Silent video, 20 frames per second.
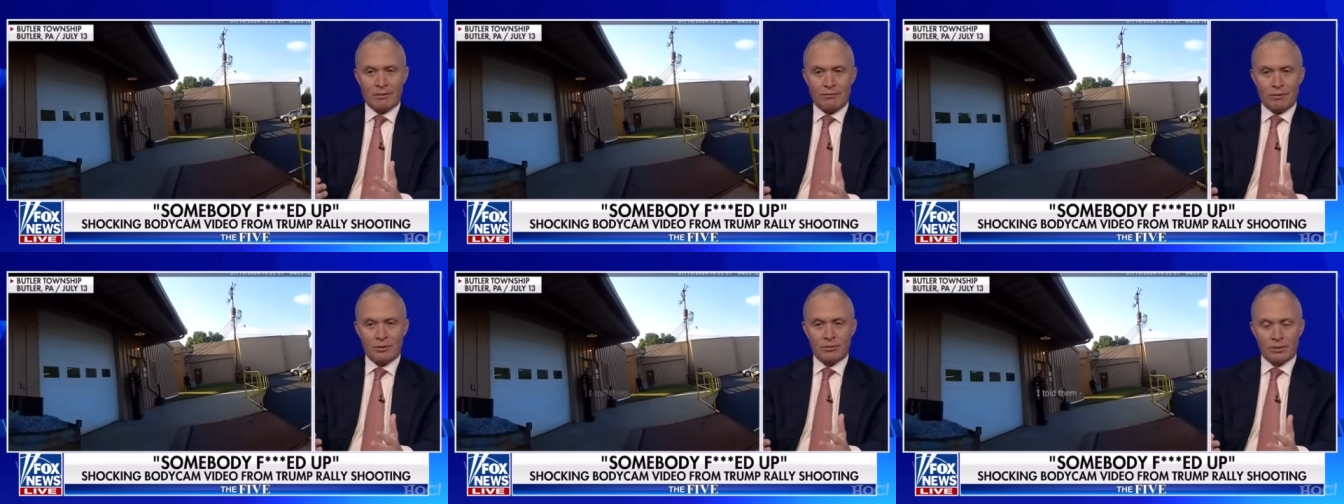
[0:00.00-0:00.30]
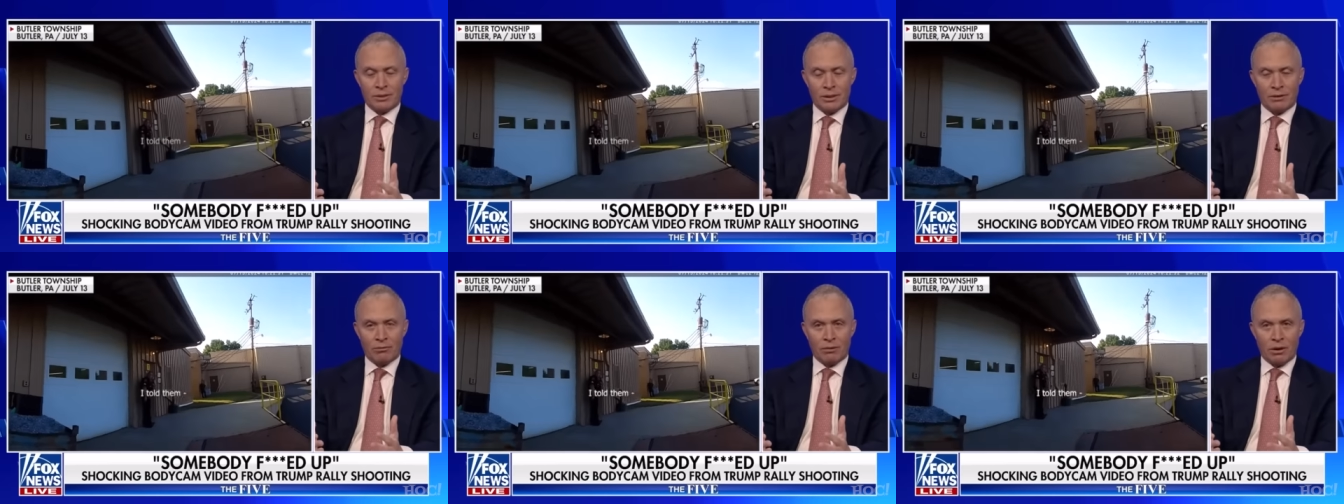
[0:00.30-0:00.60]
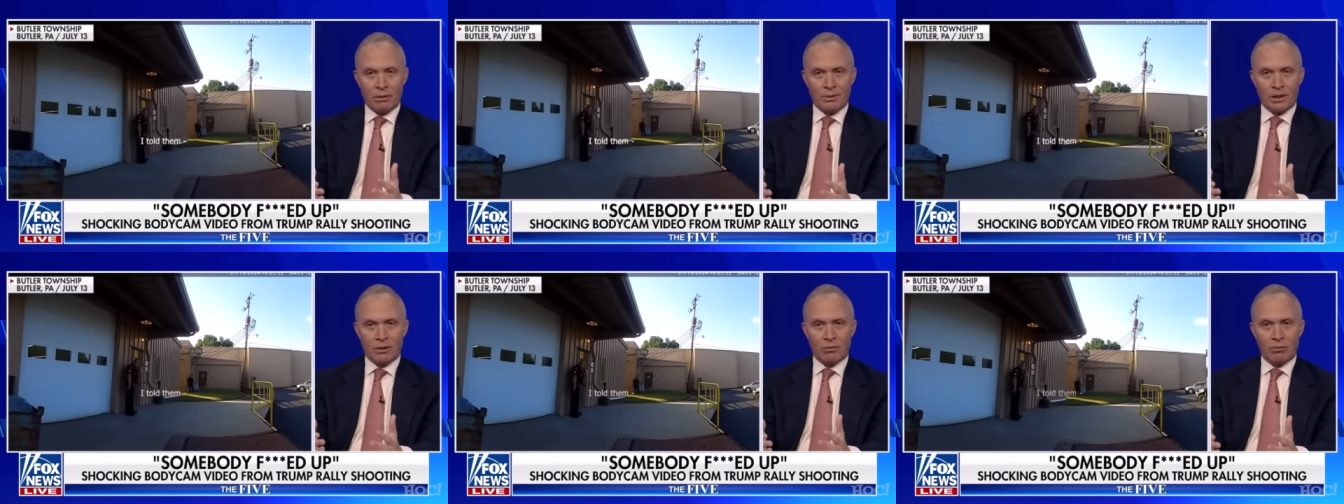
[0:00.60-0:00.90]
a mistake
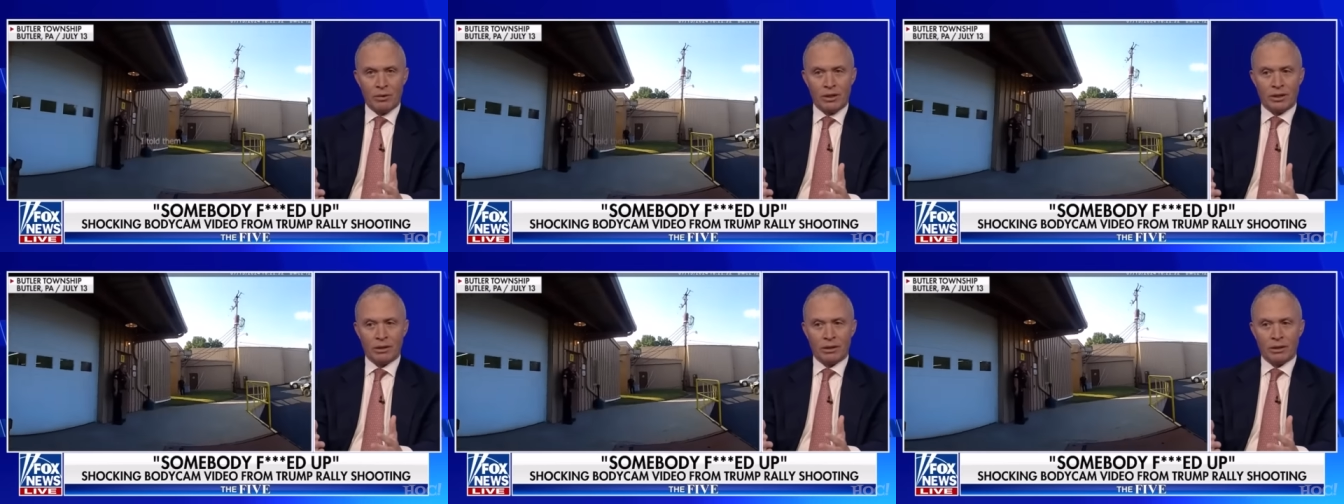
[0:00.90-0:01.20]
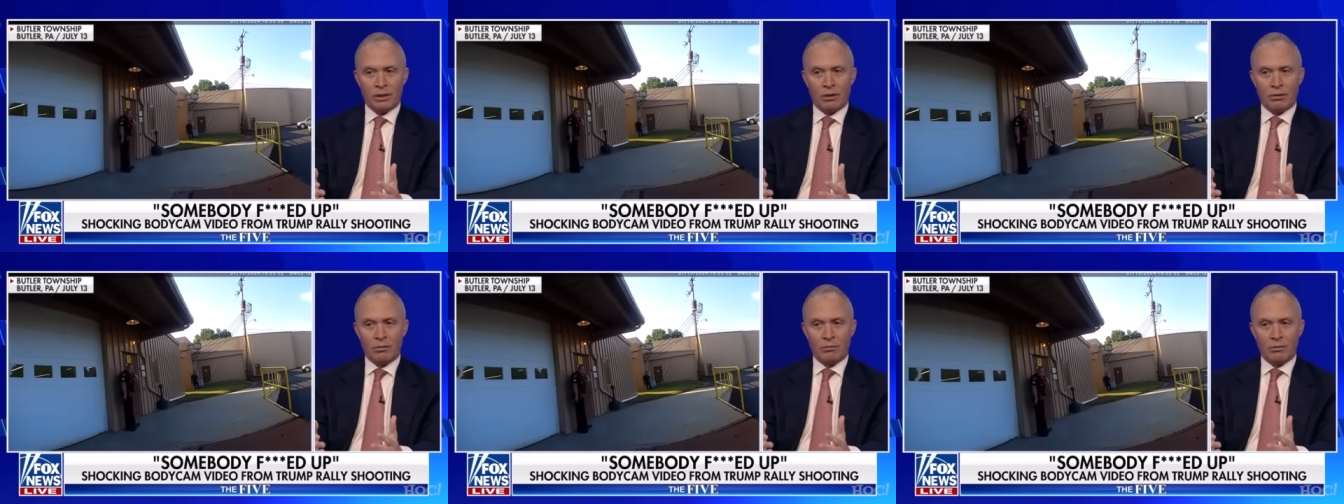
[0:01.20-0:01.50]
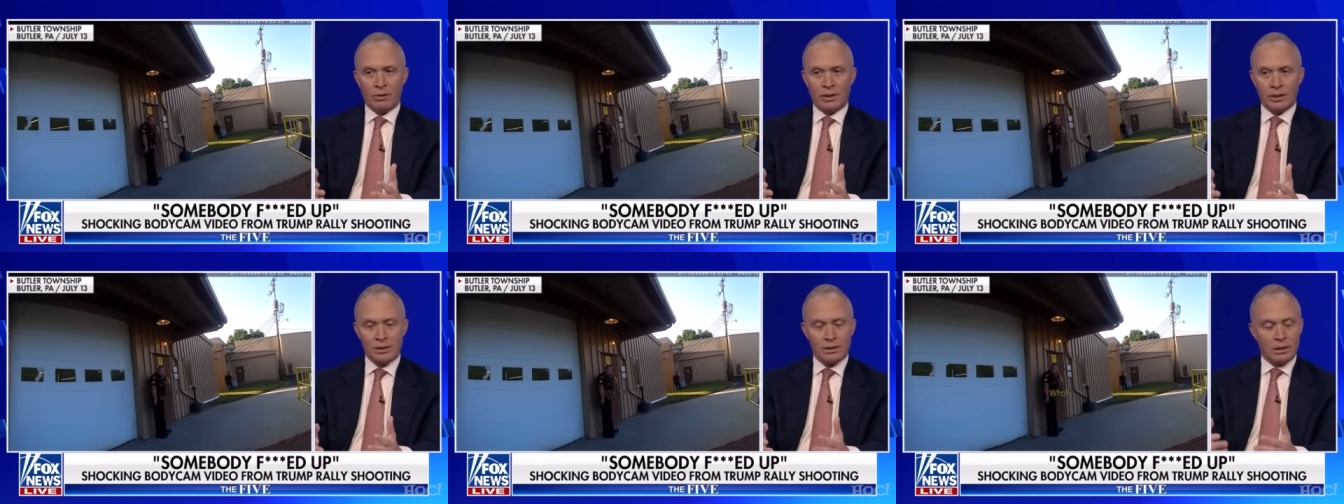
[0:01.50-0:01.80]
that was. Whoops
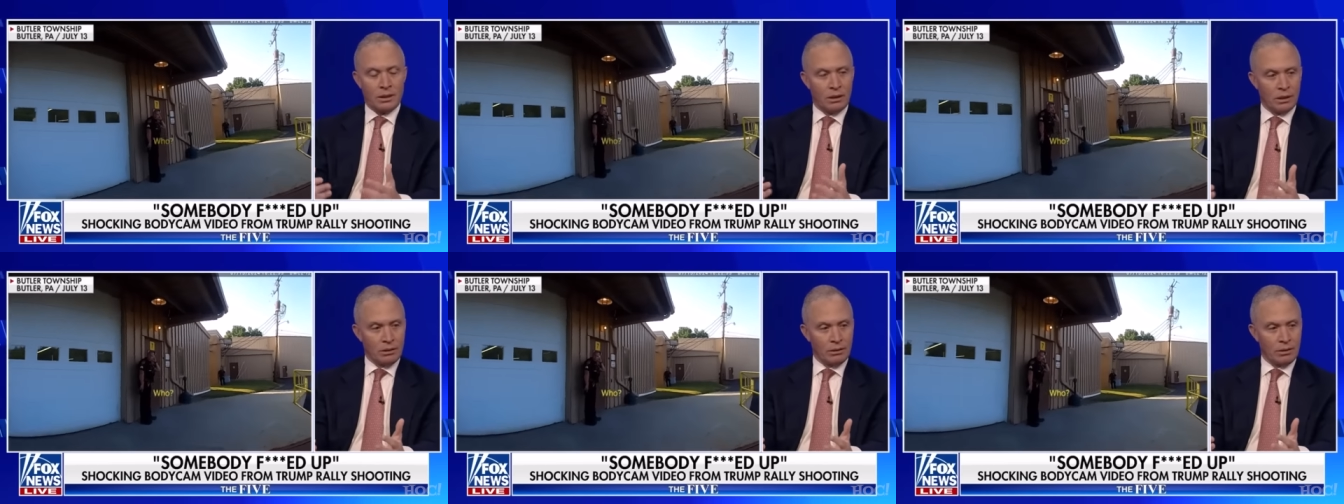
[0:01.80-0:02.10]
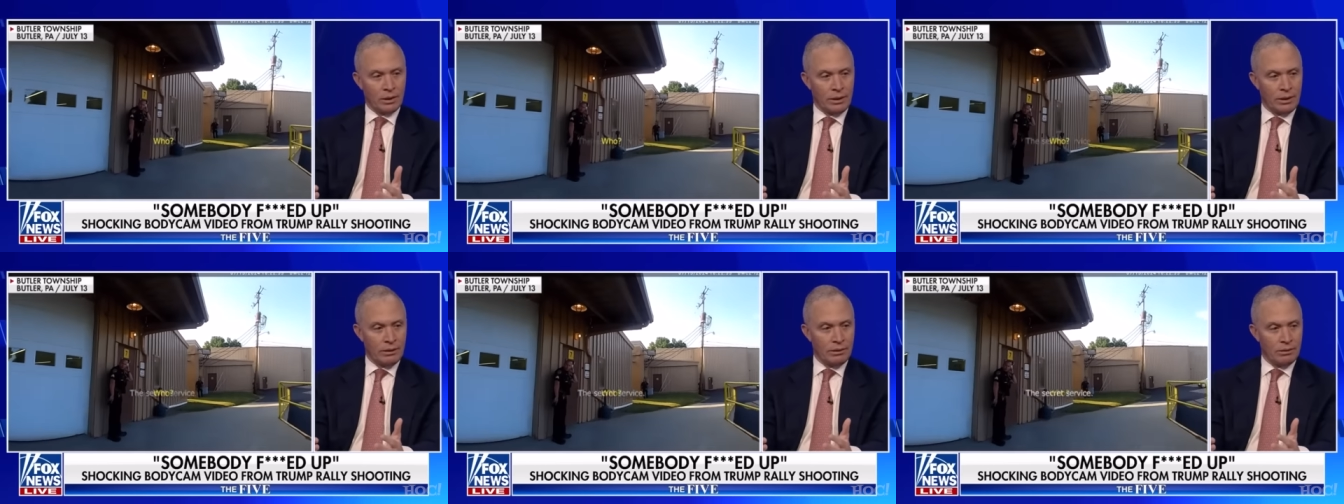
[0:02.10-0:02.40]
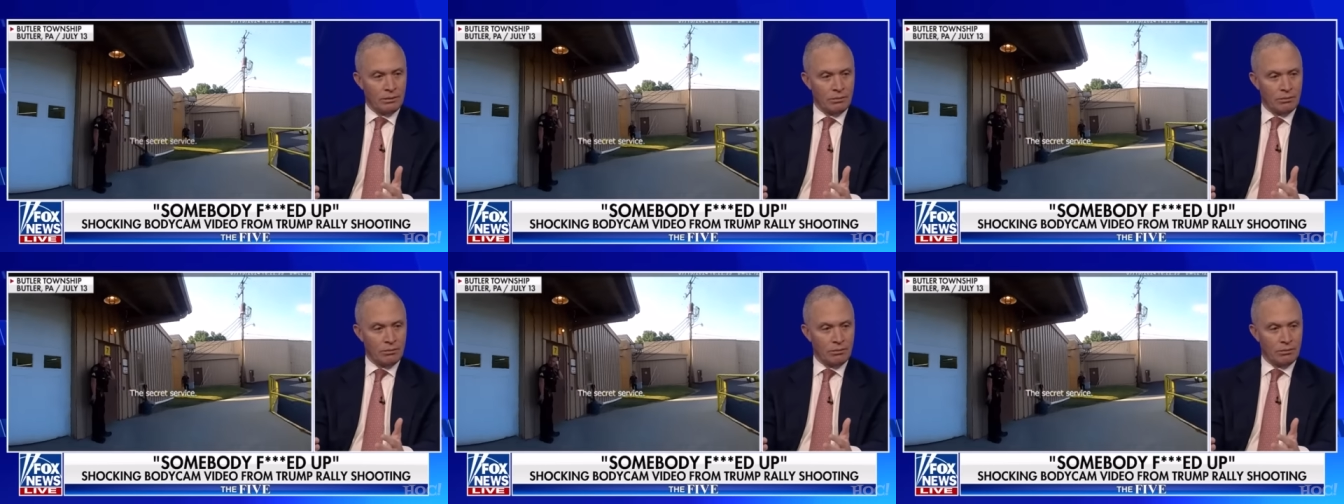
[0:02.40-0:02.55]
Regardless,